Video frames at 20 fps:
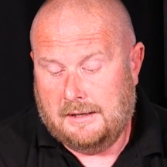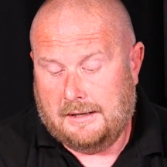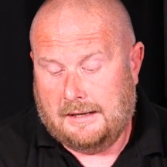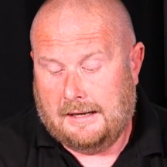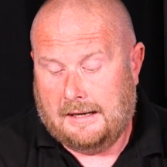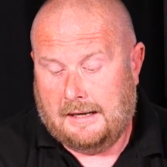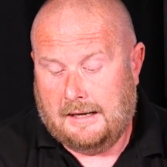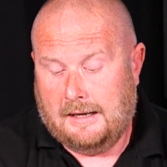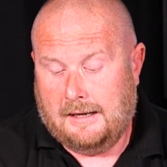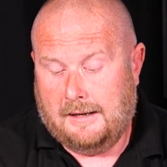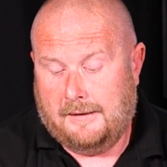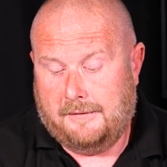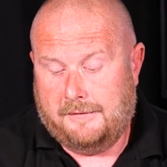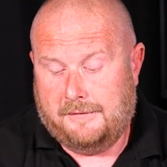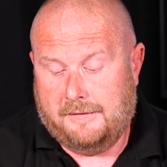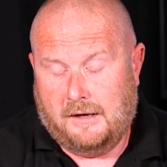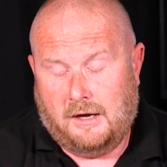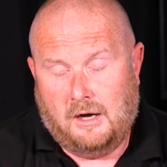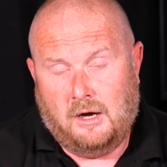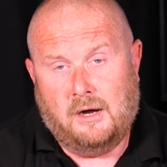
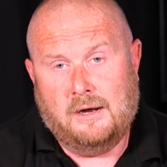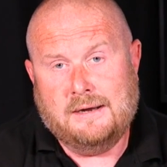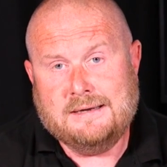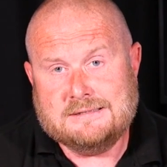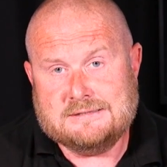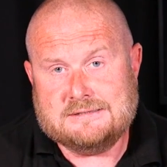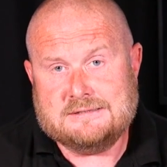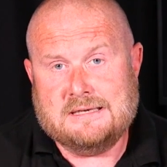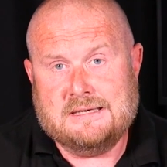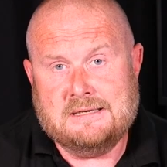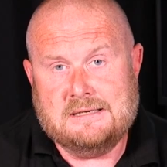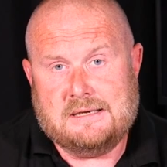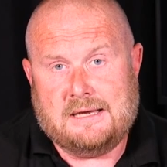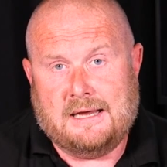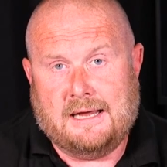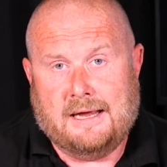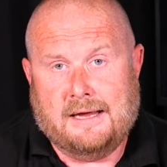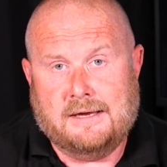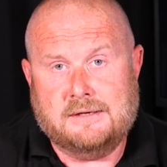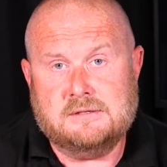The high sync
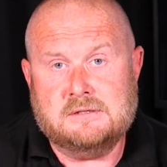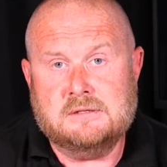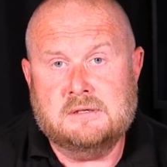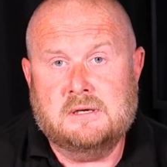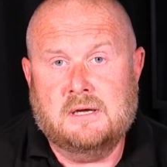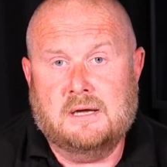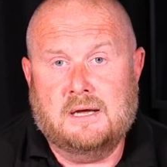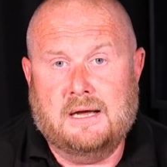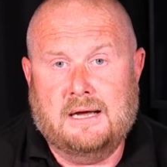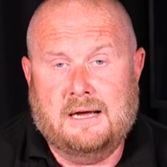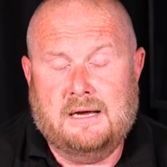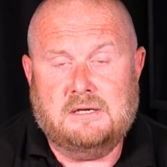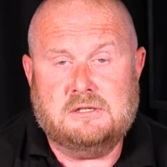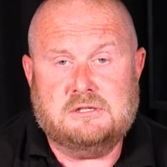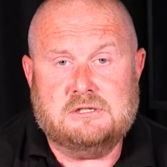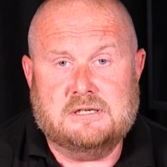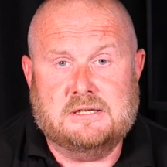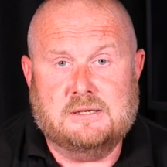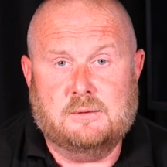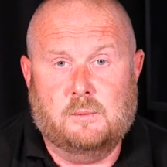head
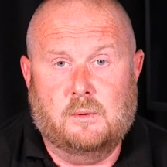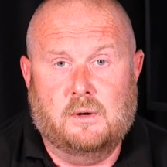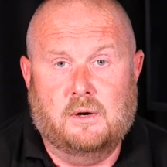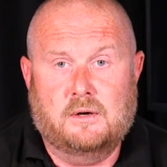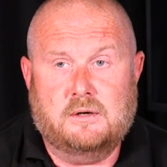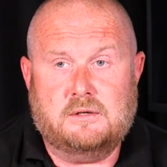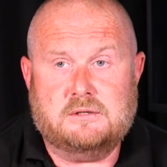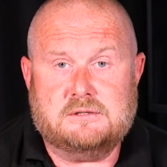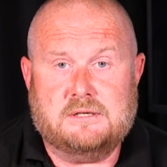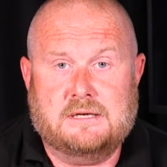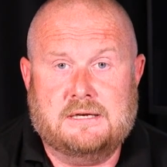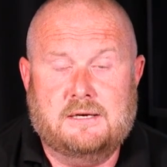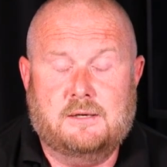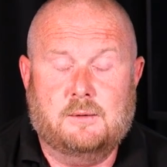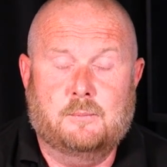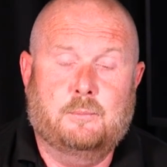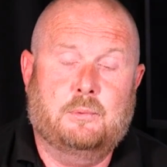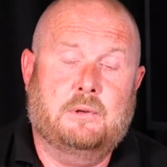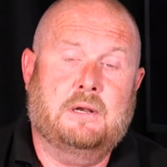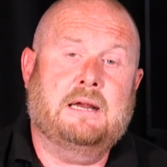actually works in
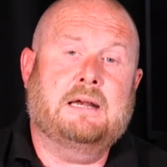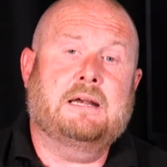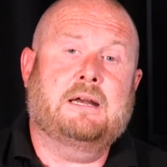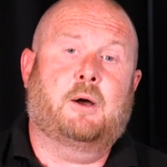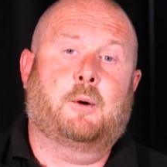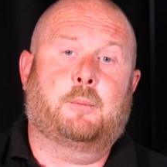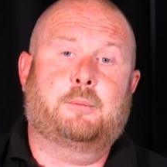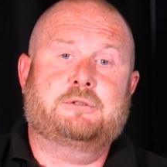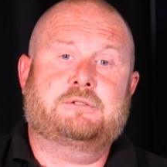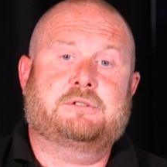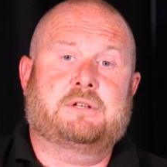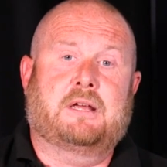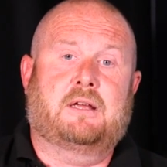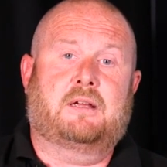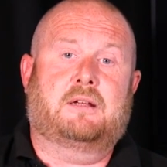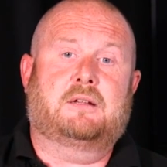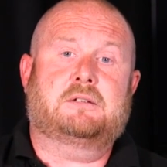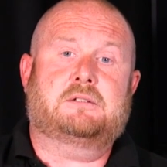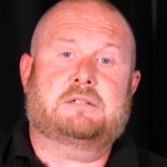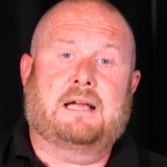completely opposite
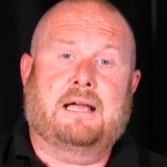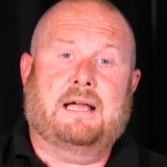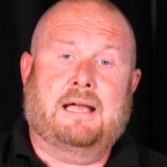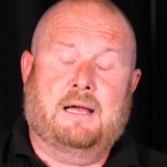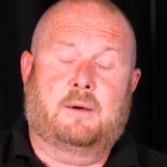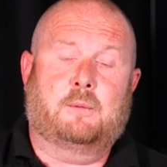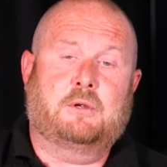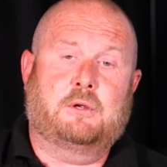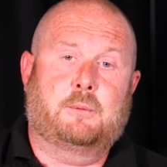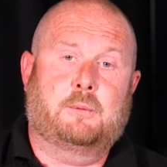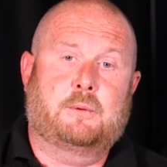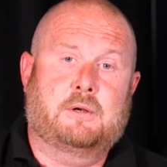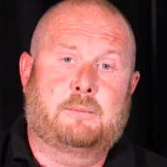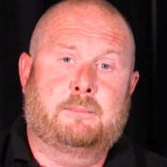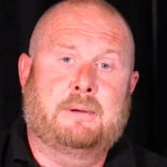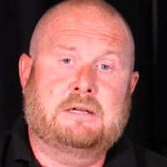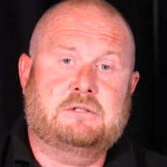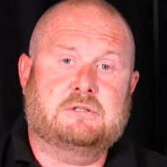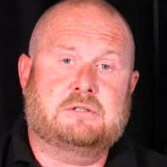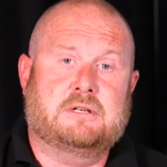to how you would
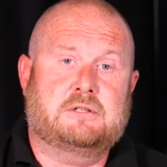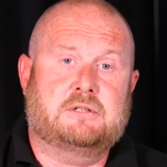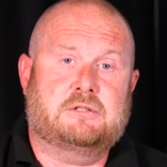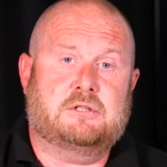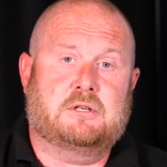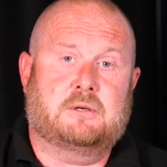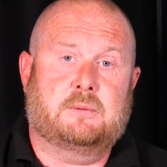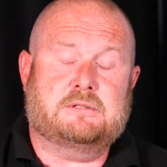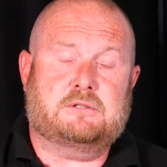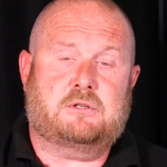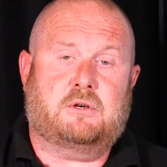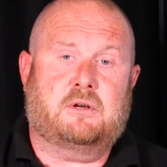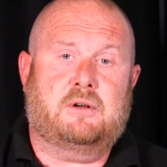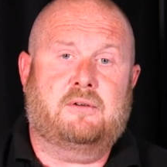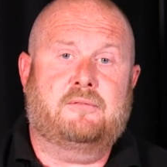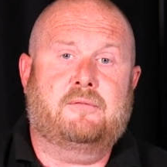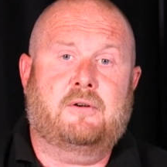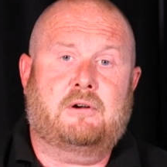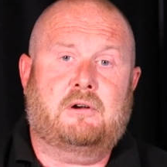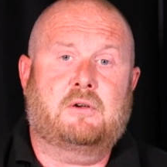imagine it to. It's got a
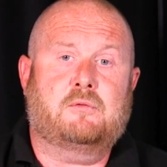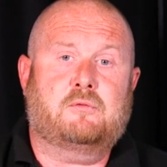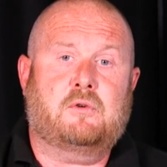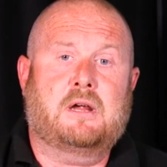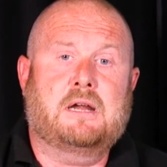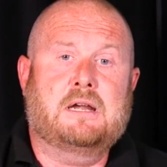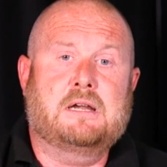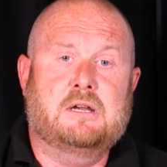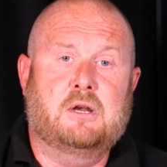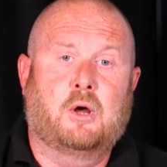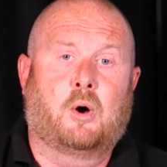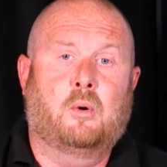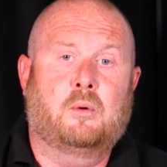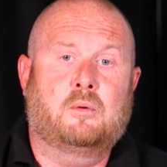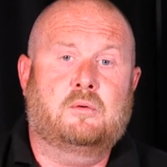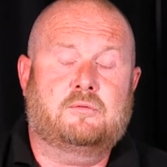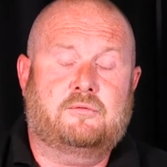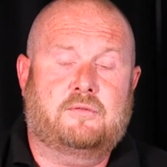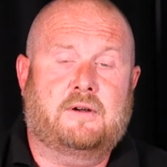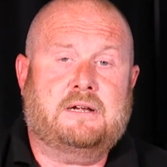very, very
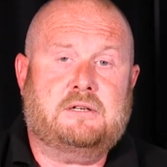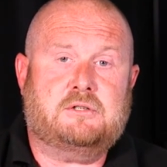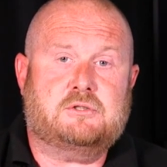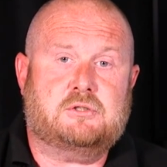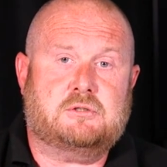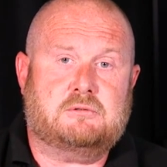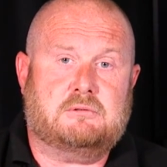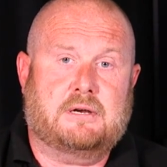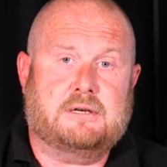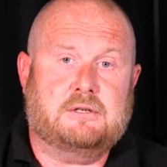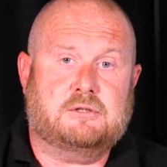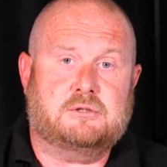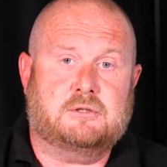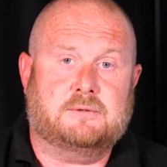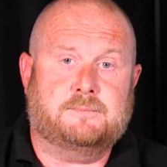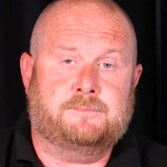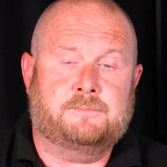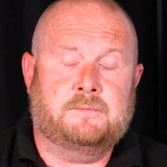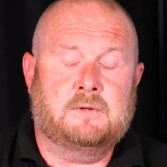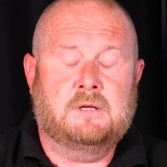long flash
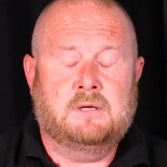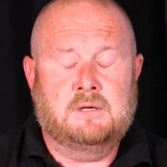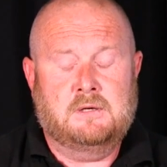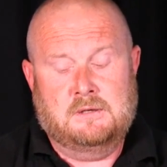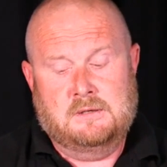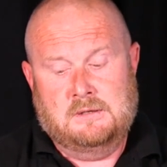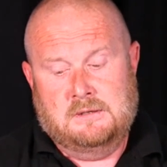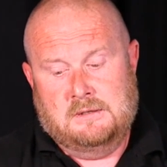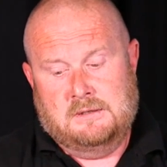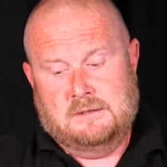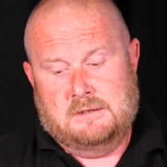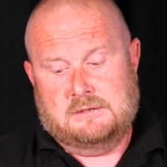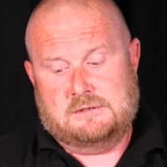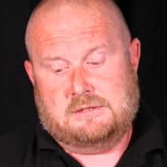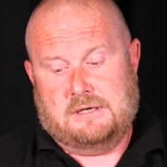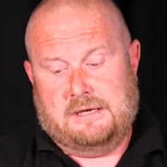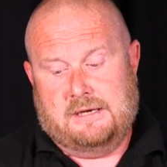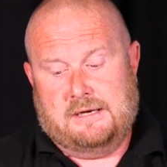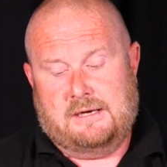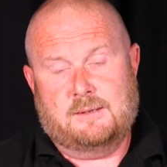duration.
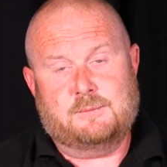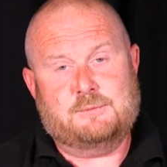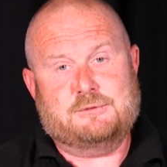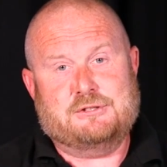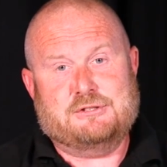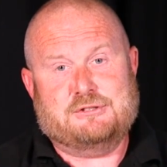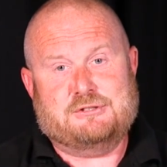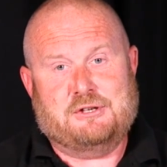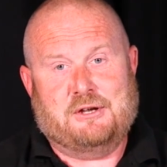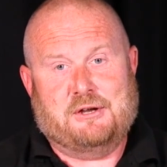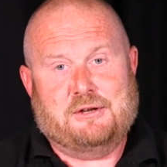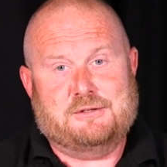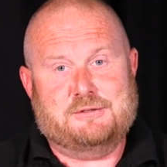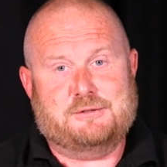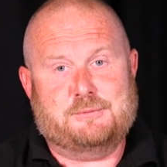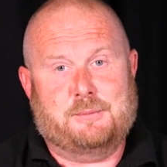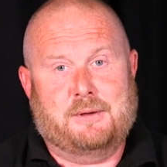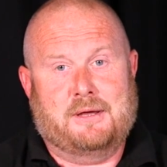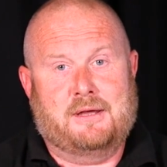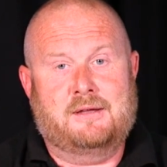So here comes the science
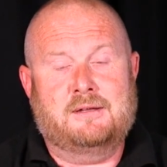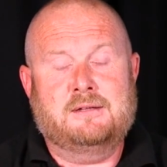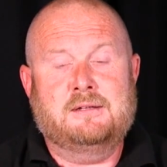bit.